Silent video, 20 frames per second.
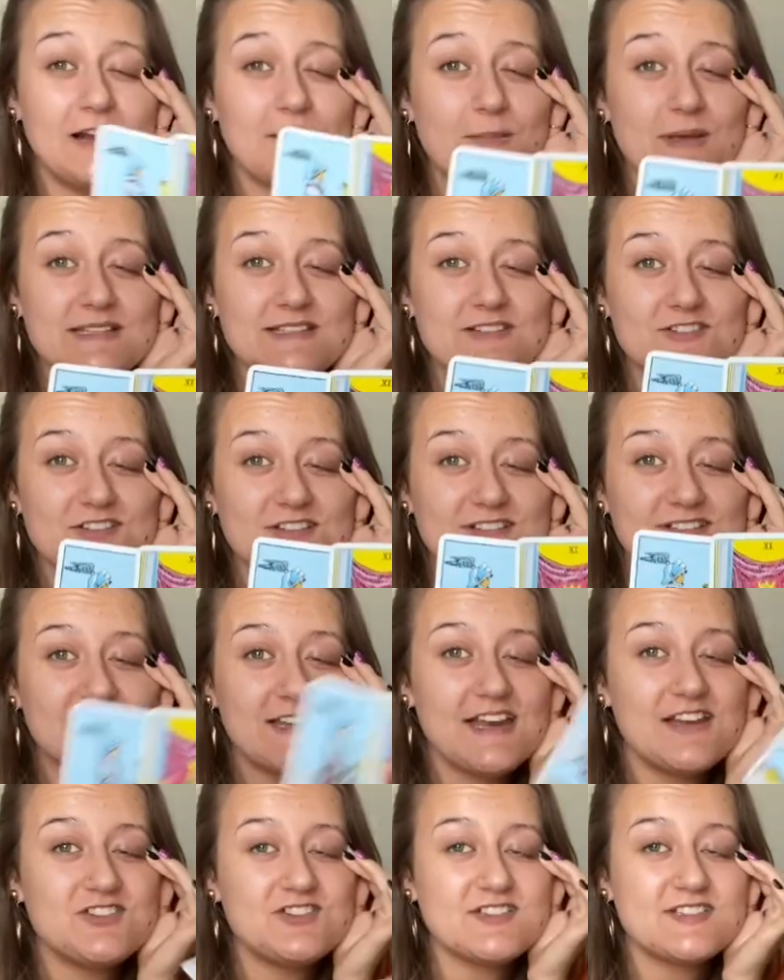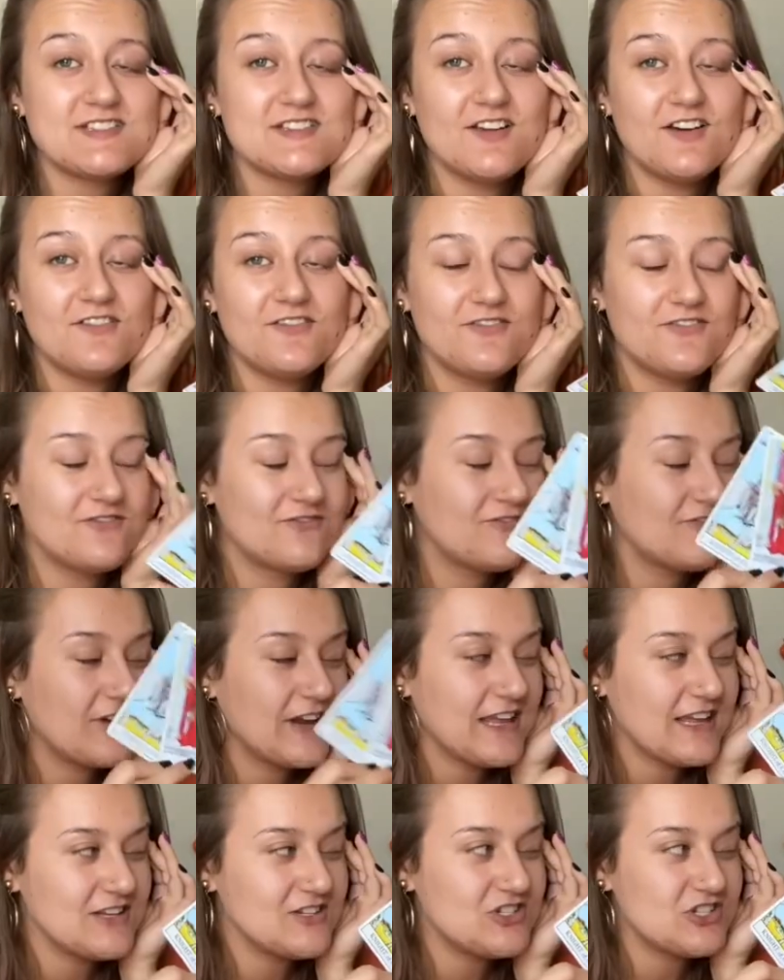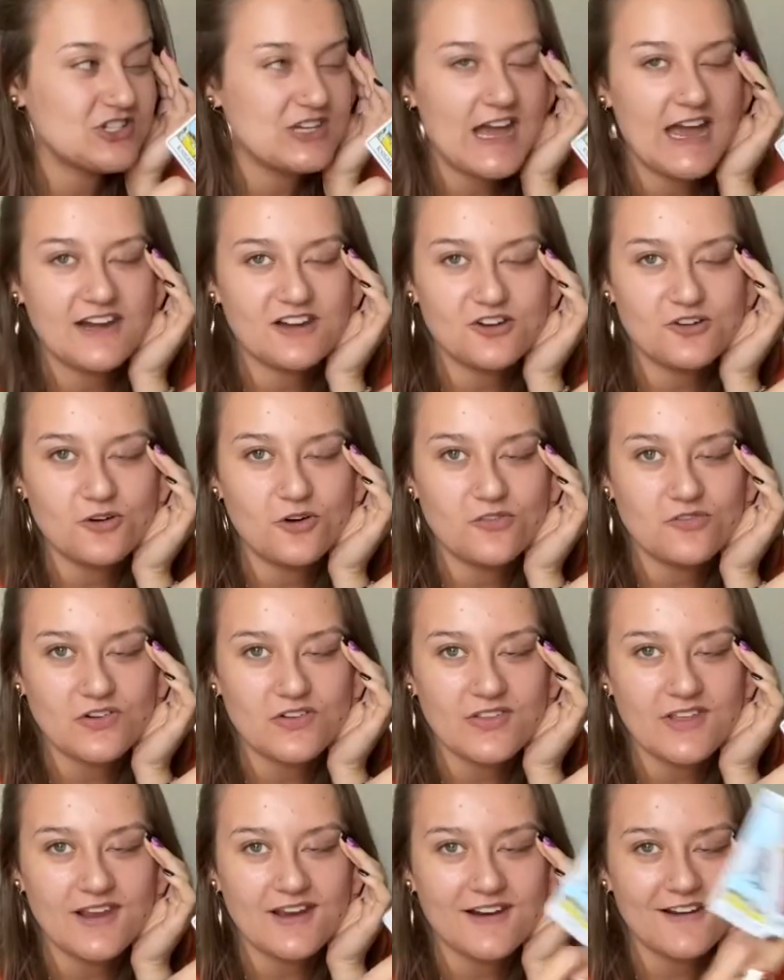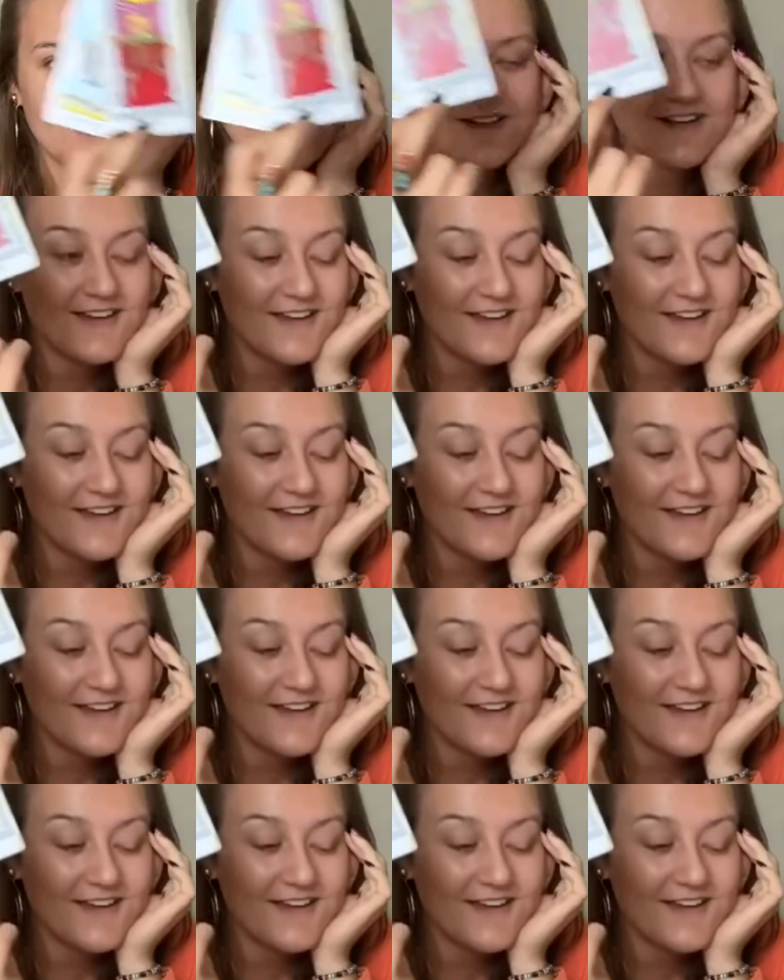of messages and I just saw a freaking shadow over there.